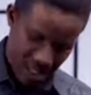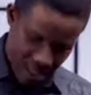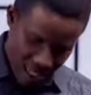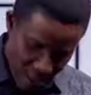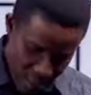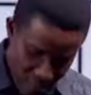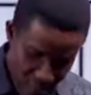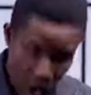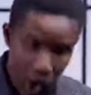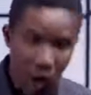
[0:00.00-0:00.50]
It
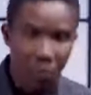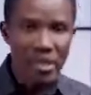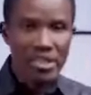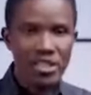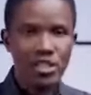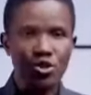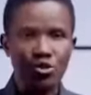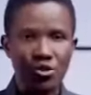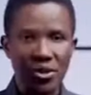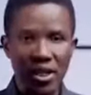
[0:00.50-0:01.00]
can become a
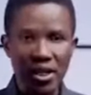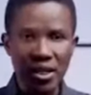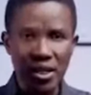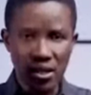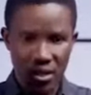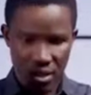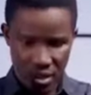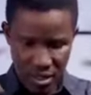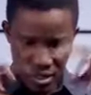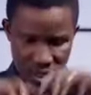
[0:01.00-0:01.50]

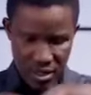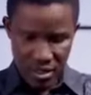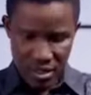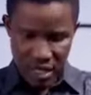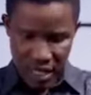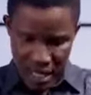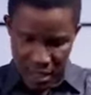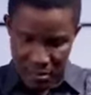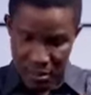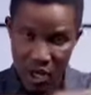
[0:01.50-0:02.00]
tree
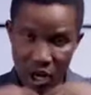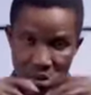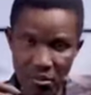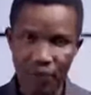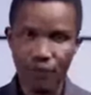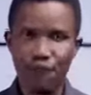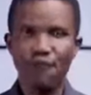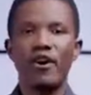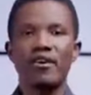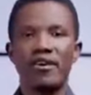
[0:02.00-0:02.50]
that can become
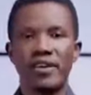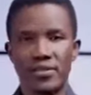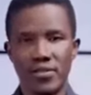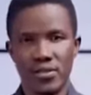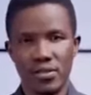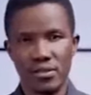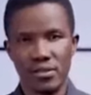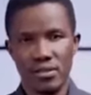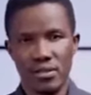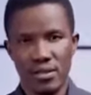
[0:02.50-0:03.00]
a
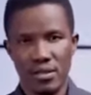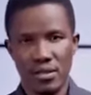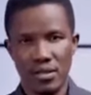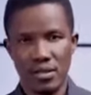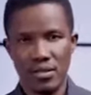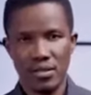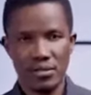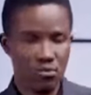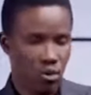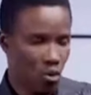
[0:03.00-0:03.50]
forest.
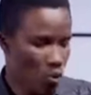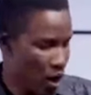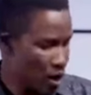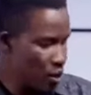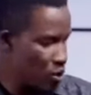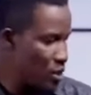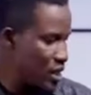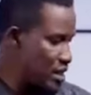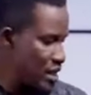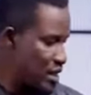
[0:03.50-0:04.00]
But
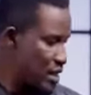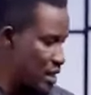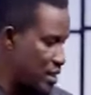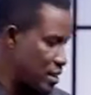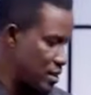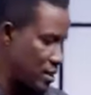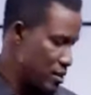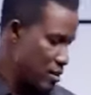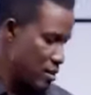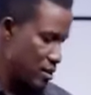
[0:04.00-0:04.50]
when you eat
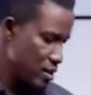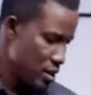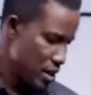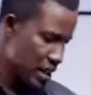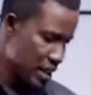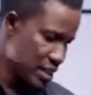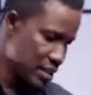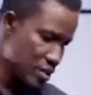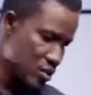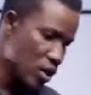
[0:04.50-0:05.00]
it,
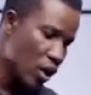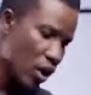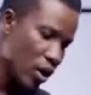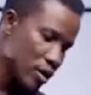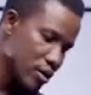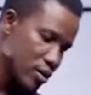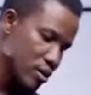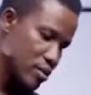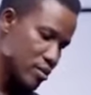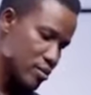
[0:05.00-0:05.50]
it is
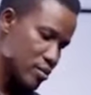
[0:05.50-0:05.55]
gone.